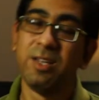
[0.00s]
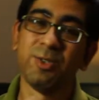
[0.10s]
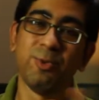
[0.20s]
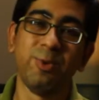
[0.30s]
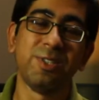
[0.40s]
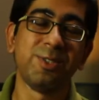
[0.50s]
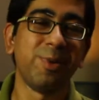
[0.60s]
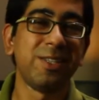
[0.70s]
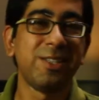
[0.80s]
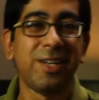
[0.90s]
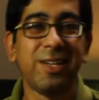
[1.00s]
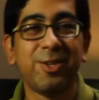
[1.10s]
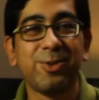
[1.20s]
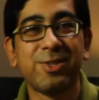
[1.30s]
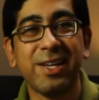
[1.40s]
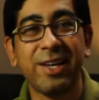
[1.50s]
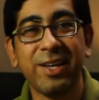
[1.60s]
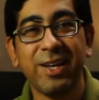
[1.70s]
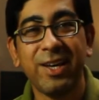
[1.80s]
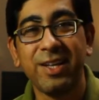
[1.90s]
So which is basically to say
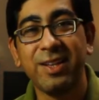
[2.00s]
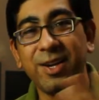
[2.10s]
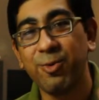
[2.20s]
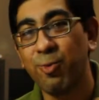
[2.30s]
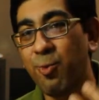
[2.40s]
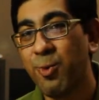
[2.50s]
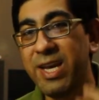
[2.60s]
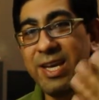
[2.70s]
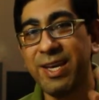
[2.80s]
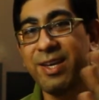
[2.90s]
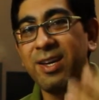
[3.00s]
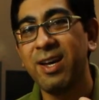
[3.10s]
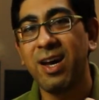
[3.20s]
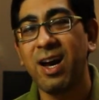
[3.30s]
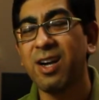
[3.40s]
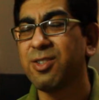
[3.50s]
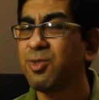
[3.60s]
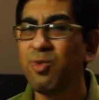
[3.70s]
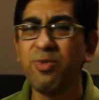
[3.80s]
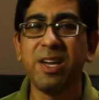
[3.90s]
that we are
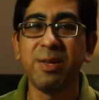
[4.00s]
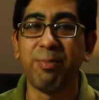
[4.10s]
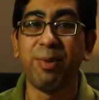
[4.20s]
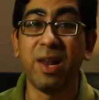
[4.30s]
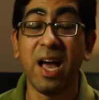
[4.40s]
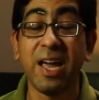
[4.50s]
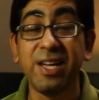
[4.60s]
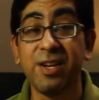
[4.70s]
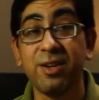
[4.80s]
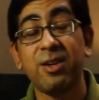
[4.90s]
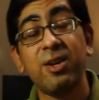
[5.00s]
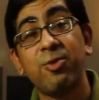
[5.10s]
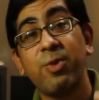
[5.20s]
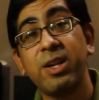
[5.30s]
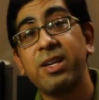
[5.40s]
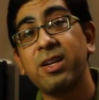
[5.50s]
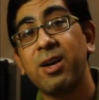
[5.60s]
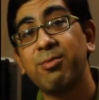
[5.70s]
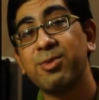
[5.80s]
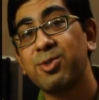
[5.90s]
so very blind when it
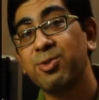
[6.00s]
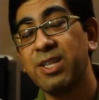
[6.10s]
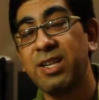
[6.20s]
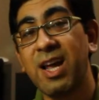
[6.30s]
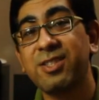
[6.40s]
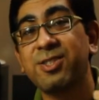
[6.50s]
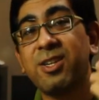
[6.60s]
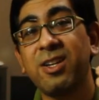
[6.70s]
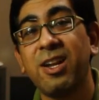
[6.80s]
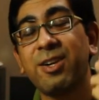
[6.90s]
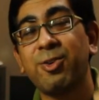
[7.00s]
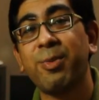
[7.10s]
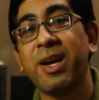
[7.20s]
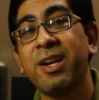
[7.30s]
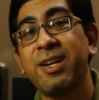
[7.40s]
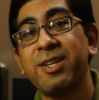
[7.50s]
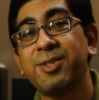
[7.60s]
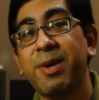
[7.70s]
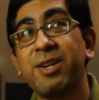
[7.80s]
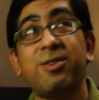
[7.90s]
comes to the natural electromagnetic
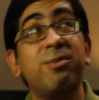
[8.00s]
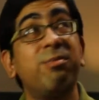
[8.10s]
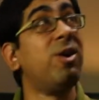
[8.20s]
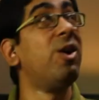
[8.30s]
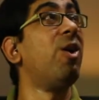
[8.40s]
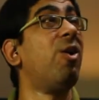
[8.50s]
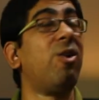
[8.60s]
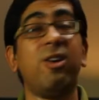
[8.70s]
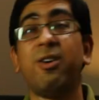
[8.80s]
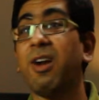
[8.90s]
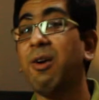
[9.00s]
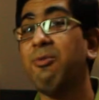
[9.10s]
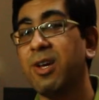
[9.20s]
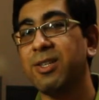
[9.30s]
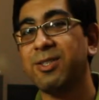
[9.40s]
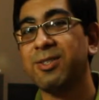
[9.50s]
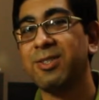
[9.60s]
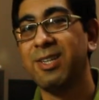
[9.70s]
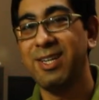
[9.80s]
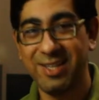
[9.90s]
spectrum all around us.
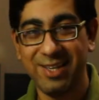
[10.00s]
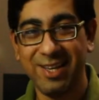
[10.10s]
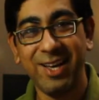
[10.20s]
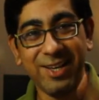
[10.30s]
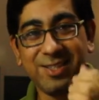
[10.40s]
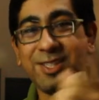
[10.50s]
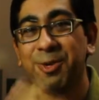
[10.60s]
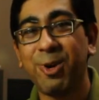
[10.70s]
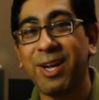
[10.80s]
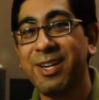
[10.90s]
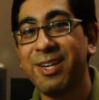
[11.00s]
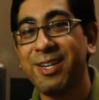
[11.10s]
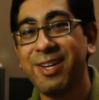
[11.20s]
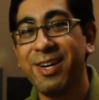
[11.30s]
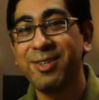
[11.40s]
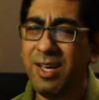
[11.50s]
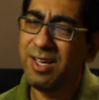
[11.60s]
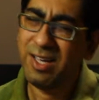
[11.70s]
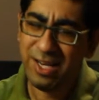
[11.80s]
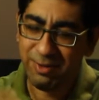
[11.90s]
See what I did there?
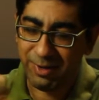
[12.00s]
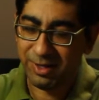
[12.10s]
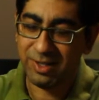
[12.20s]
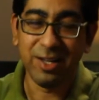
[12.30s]
Anyway,